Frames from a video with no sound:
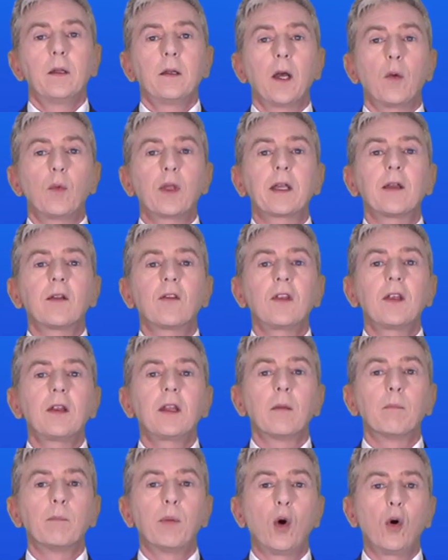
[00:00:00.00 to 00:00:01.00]
Now, we can see
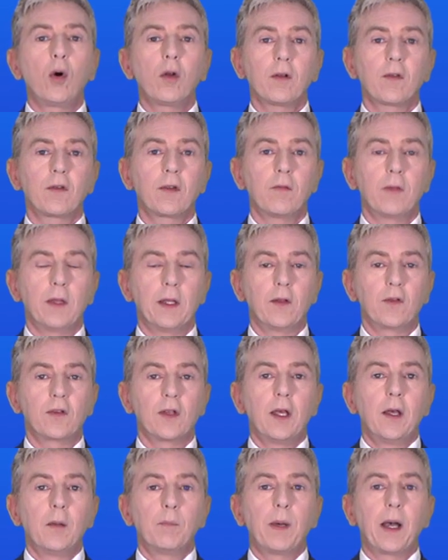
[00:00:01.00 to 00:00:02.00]
the importance of this
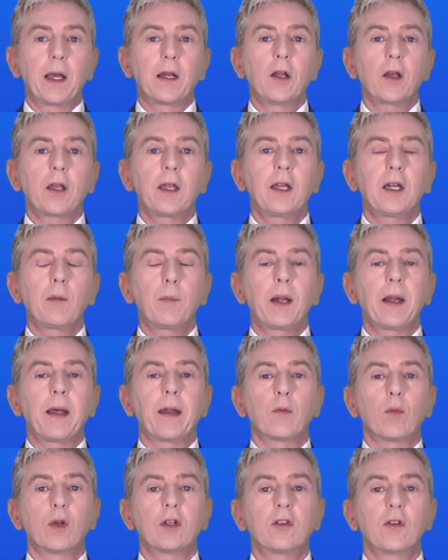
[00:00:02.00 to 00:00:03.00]
by looking at a
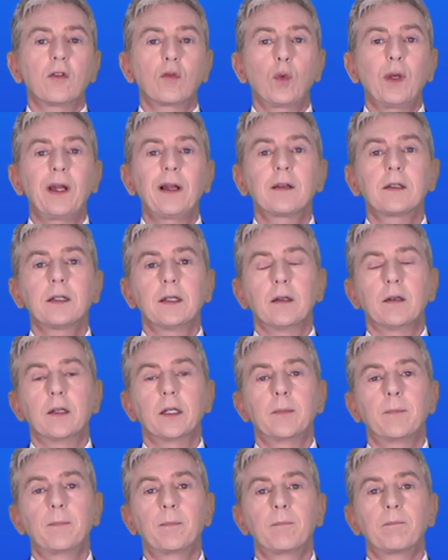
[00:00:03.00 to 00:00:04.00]
plant which has wilted.
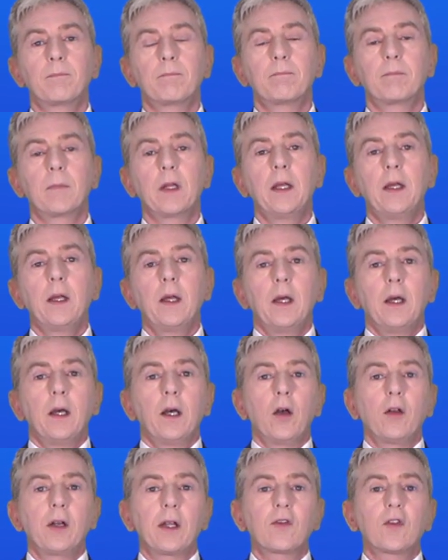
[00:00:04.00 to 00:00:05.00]

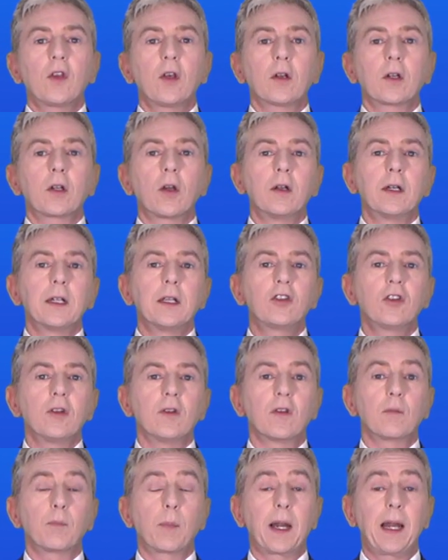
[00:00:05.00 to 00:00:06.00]
Under certain
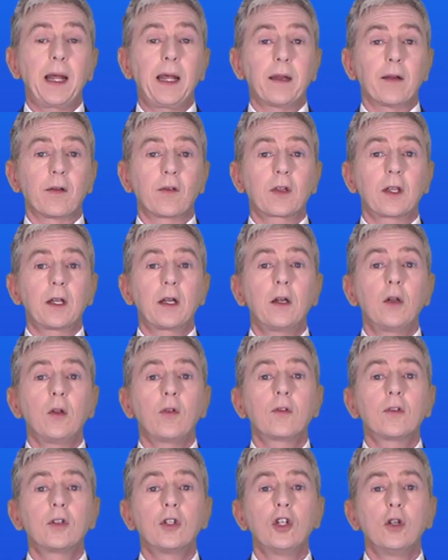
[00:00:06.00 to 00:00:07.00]
conditions, plants can
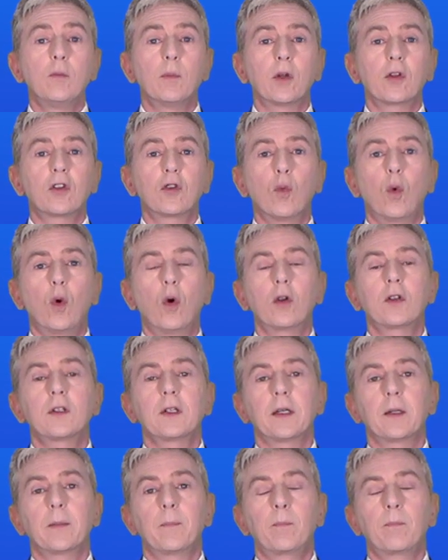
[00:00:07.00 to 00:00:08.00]
lose too much
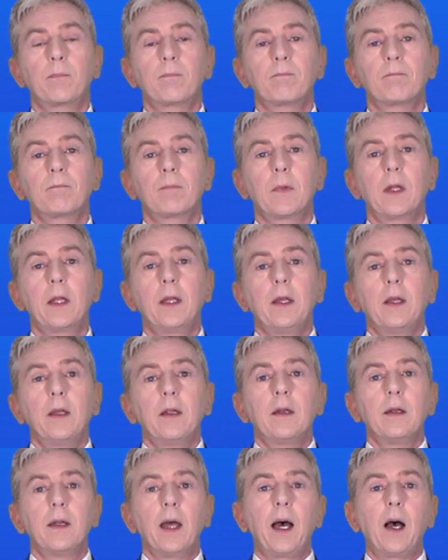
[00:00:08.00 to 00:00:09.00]
water.
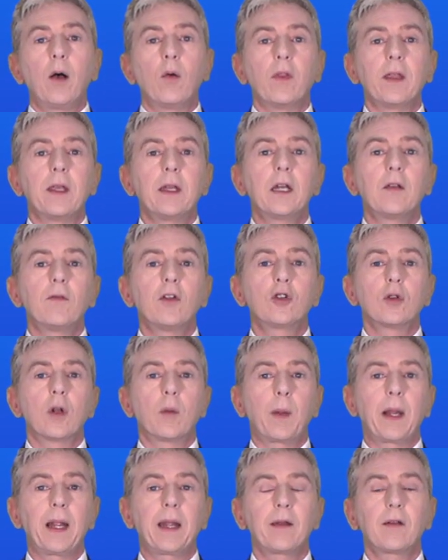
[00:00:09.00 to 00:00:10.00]
Now the individual
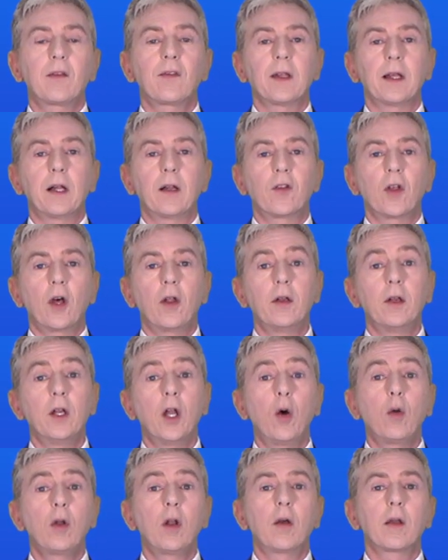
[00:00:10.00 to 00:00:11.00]
plant cells are
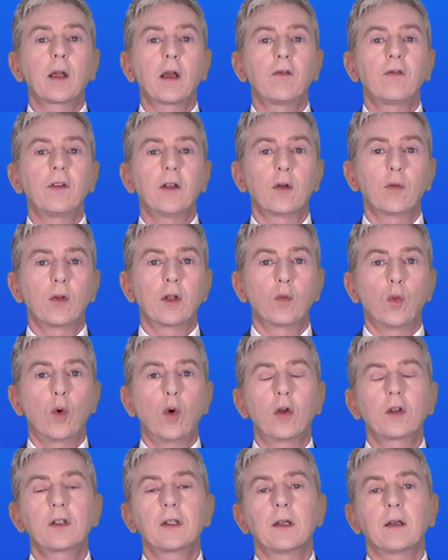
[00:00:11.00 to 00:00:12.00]
no longer filled with
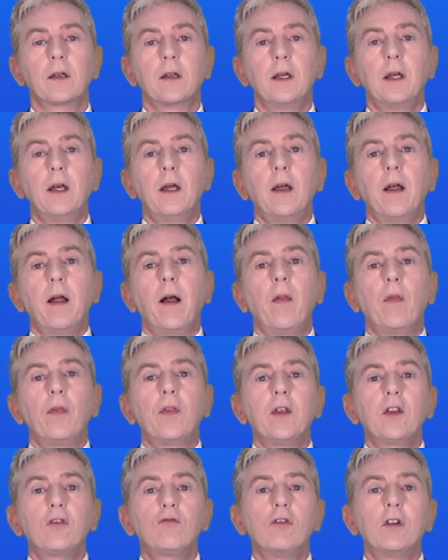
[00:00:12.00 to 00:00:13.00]
water, and
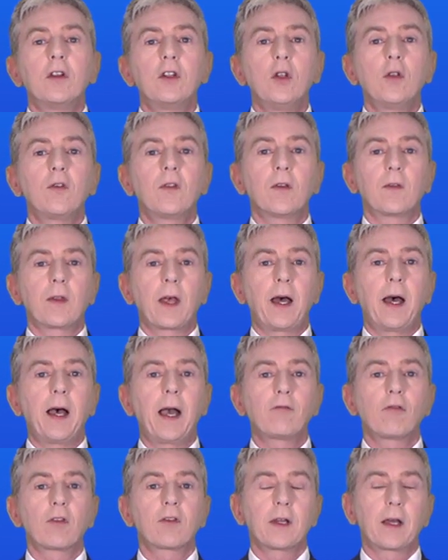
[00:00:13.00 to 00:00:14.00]
this reduces the
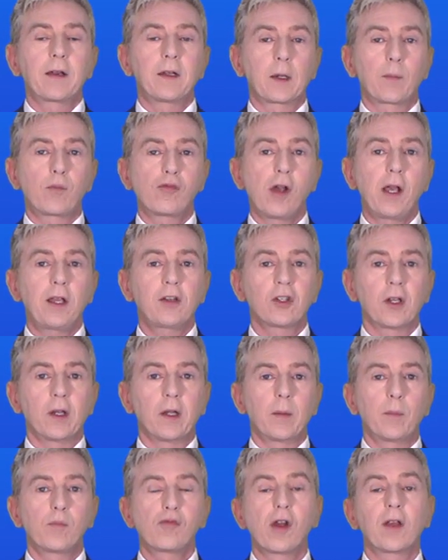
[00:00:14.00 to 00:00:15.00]
hydrostatic
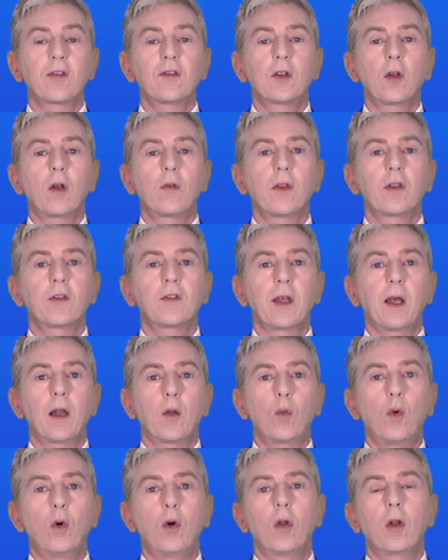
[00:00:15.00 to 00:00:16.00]
pressure pressing on the
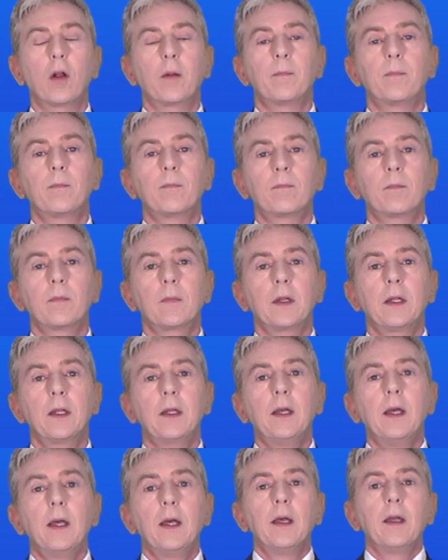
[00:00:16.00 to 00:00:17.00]
cell wall.
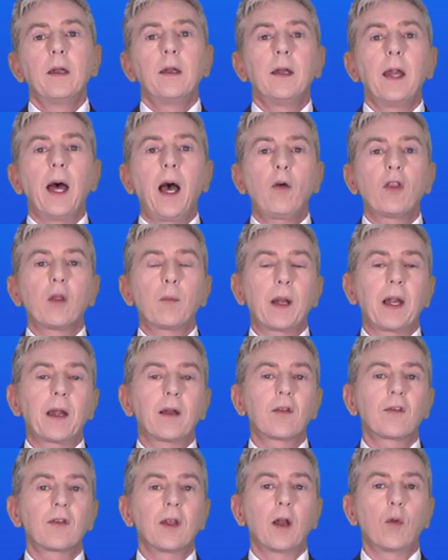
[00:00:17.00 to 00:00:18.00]
Now the
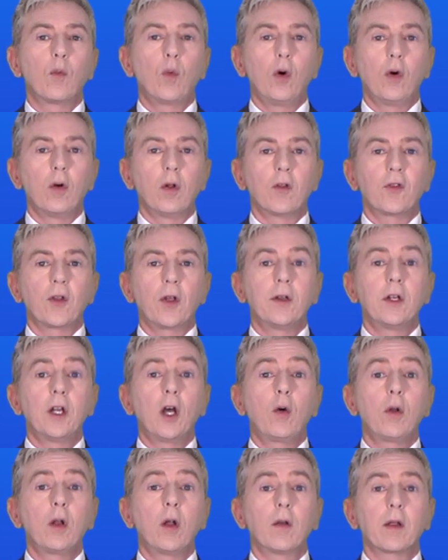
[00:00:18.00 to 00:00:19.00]
plant cell walls are
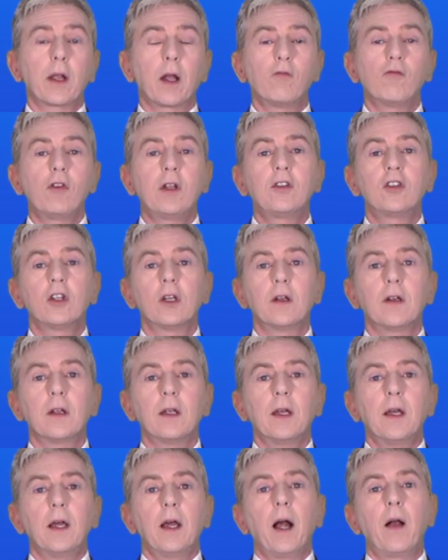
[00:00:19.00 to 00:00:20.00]
no longer rigid,
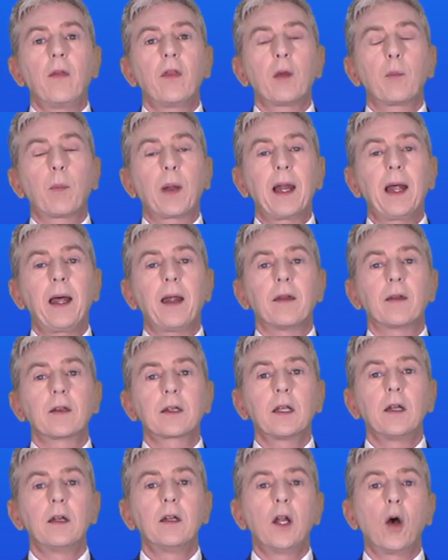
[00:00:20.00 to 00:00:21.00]
and the plant
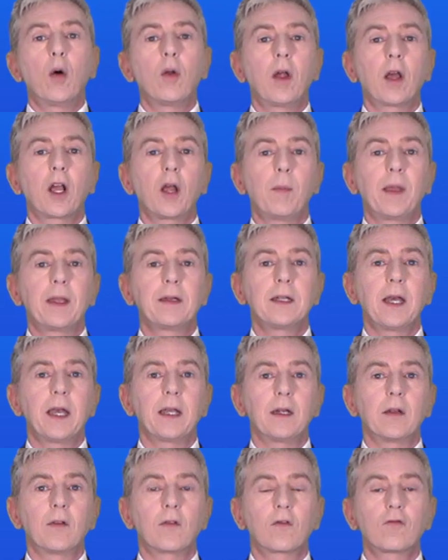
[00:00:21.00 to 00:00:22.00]
can no longer
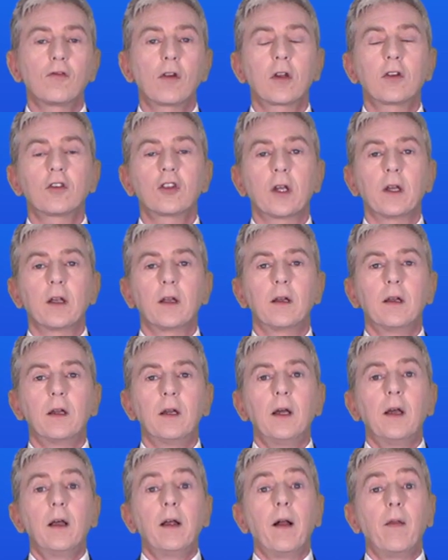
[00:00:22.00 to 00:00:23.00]
maintain its structure,
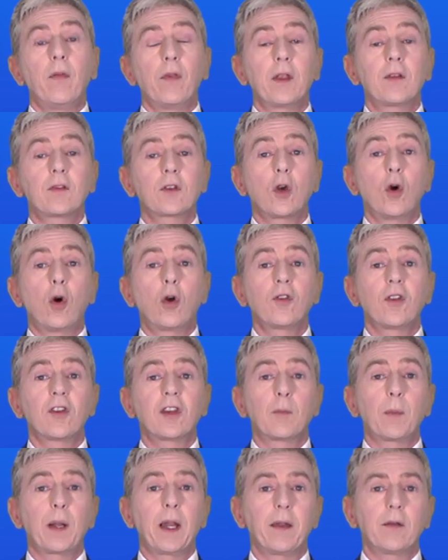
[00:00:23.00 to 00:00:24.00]
and this causes
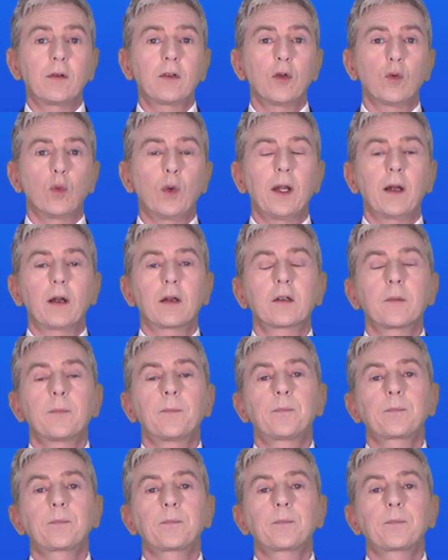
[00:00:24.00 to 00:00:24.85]
the plant to wilt.